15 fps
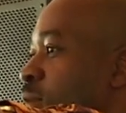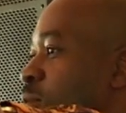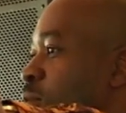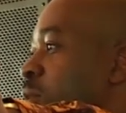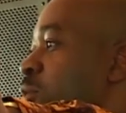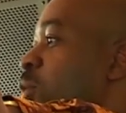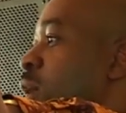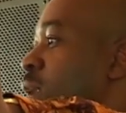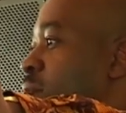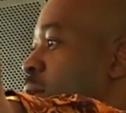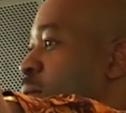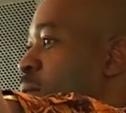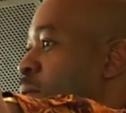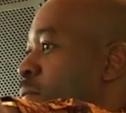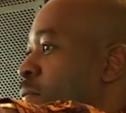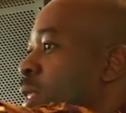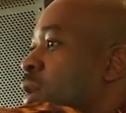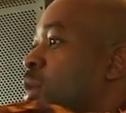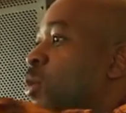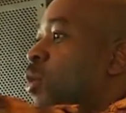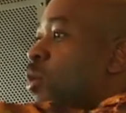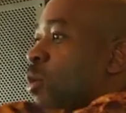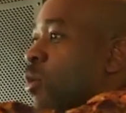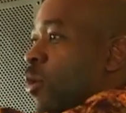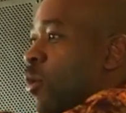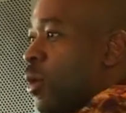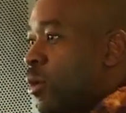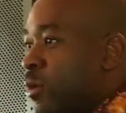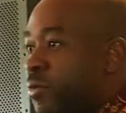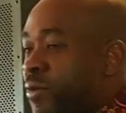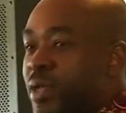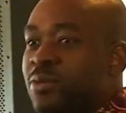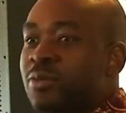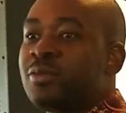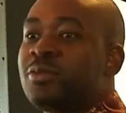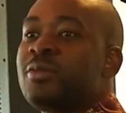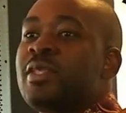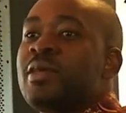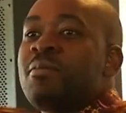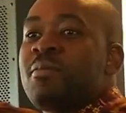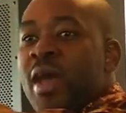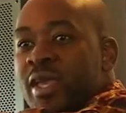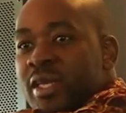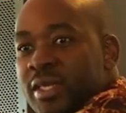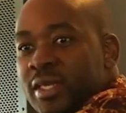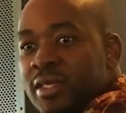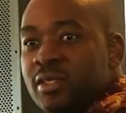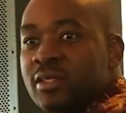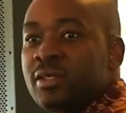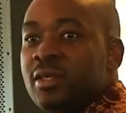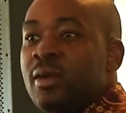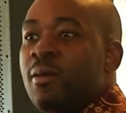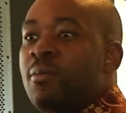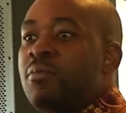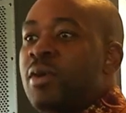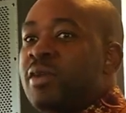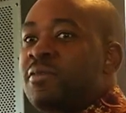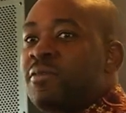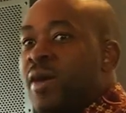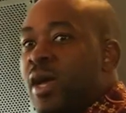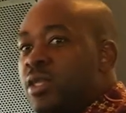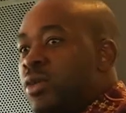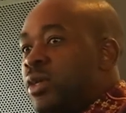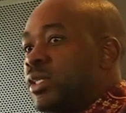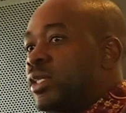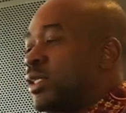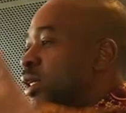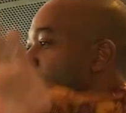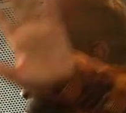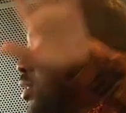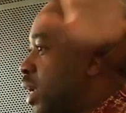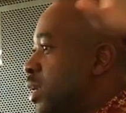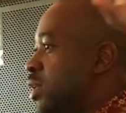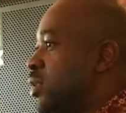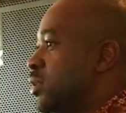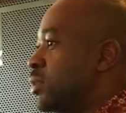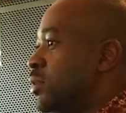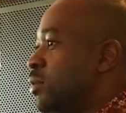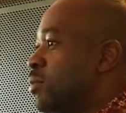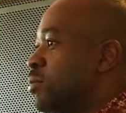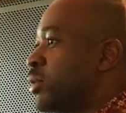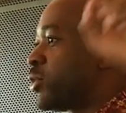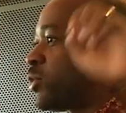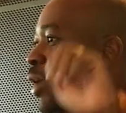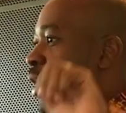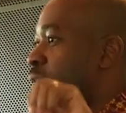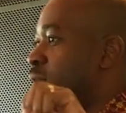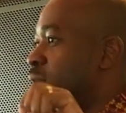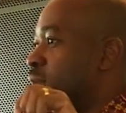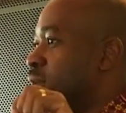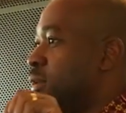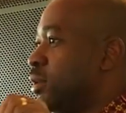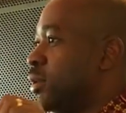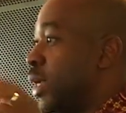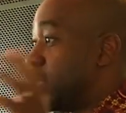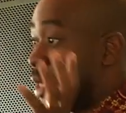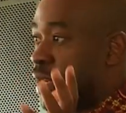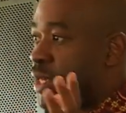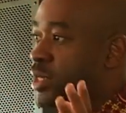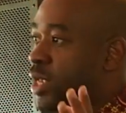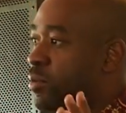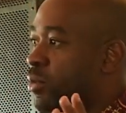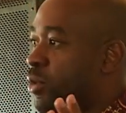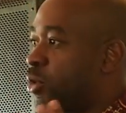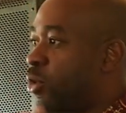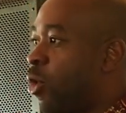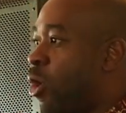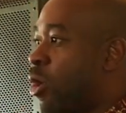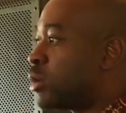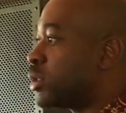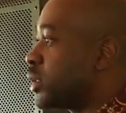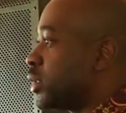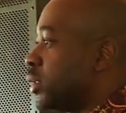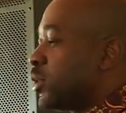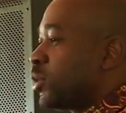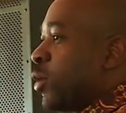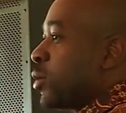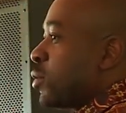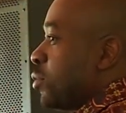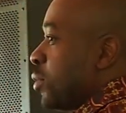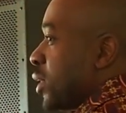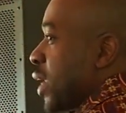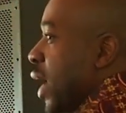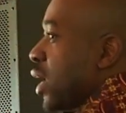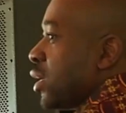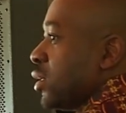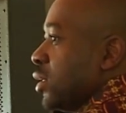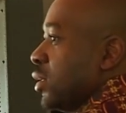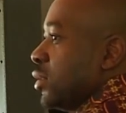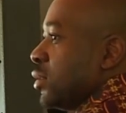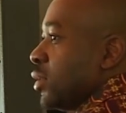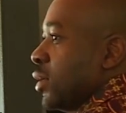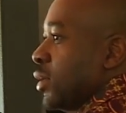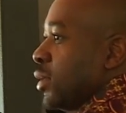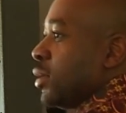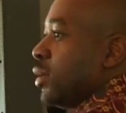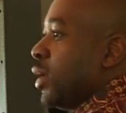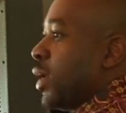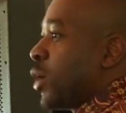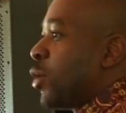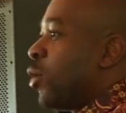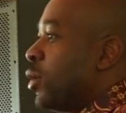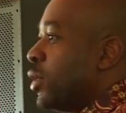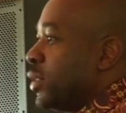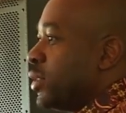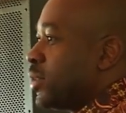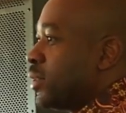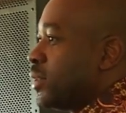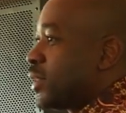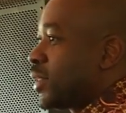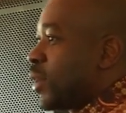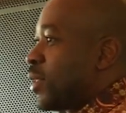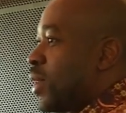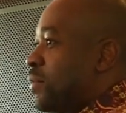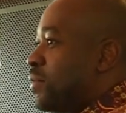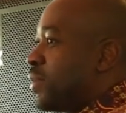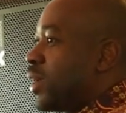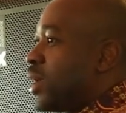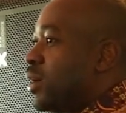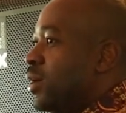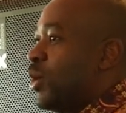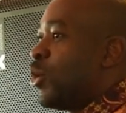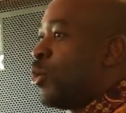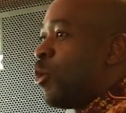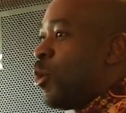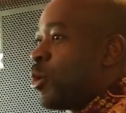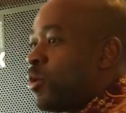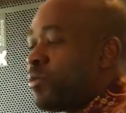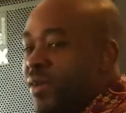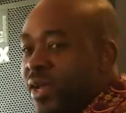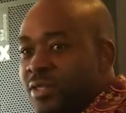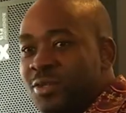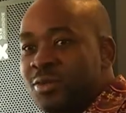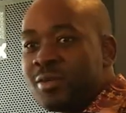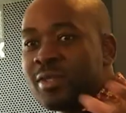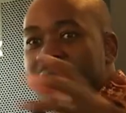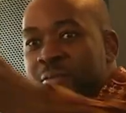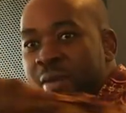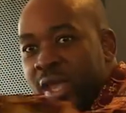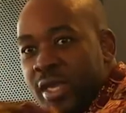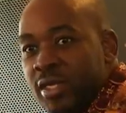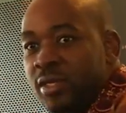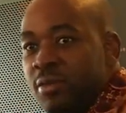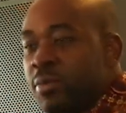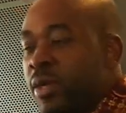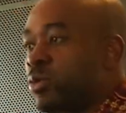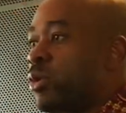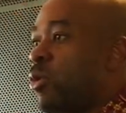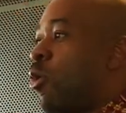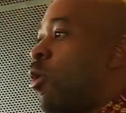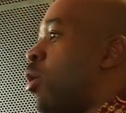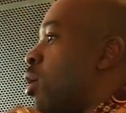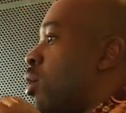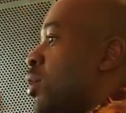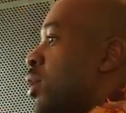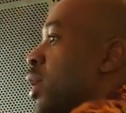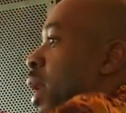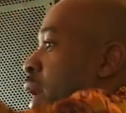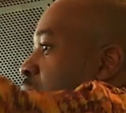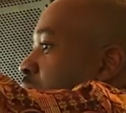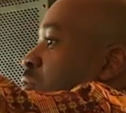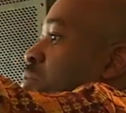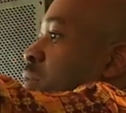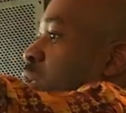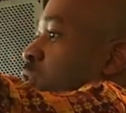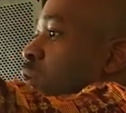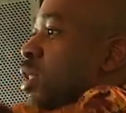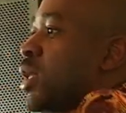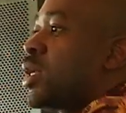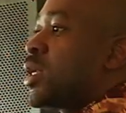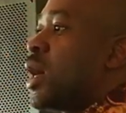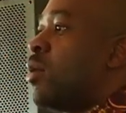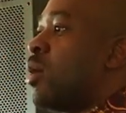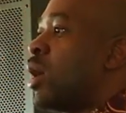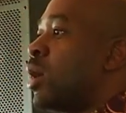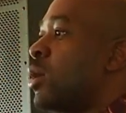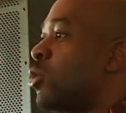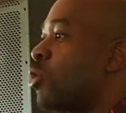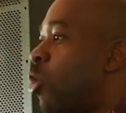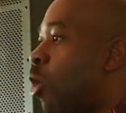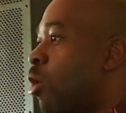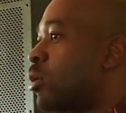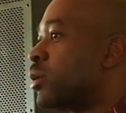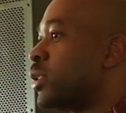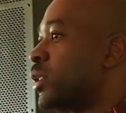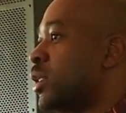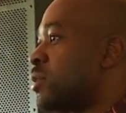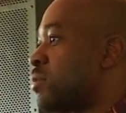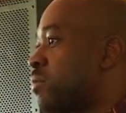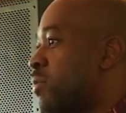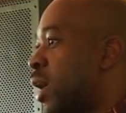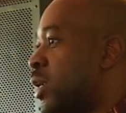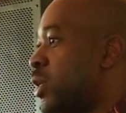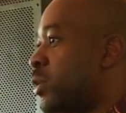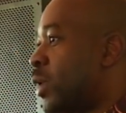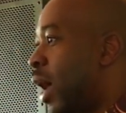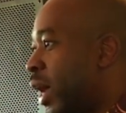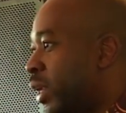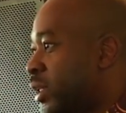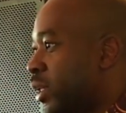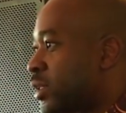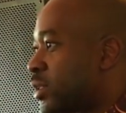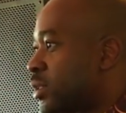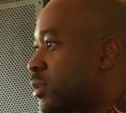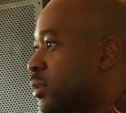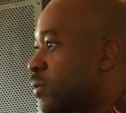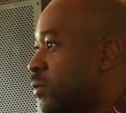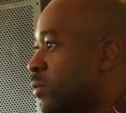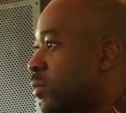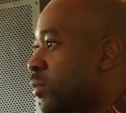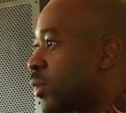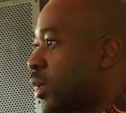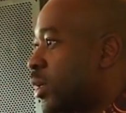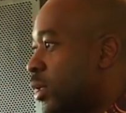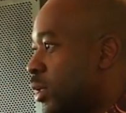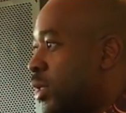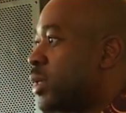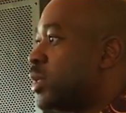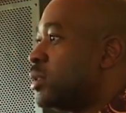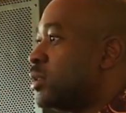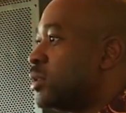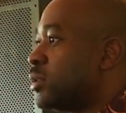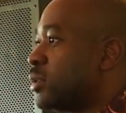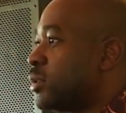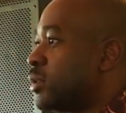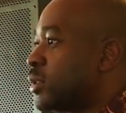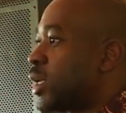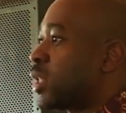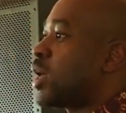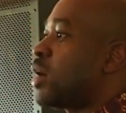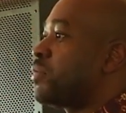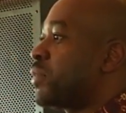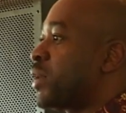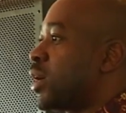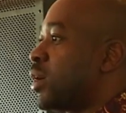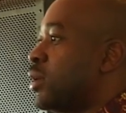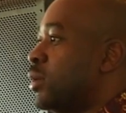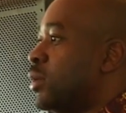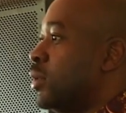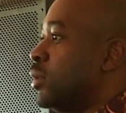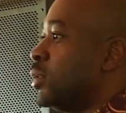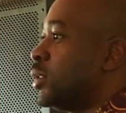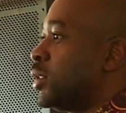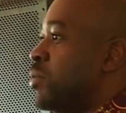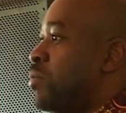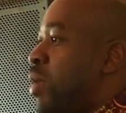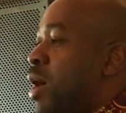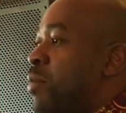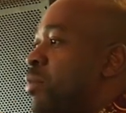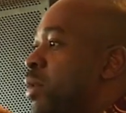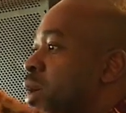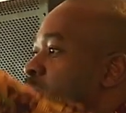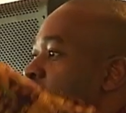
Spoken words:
Botswana. All of us will do the mining, but value addition is done in Botswana. As an example, gold is going to be done in Egoli, South Africa. All of us do the mining, but we all have to make sure that our gold is value added in South Africa. Zimbabwe,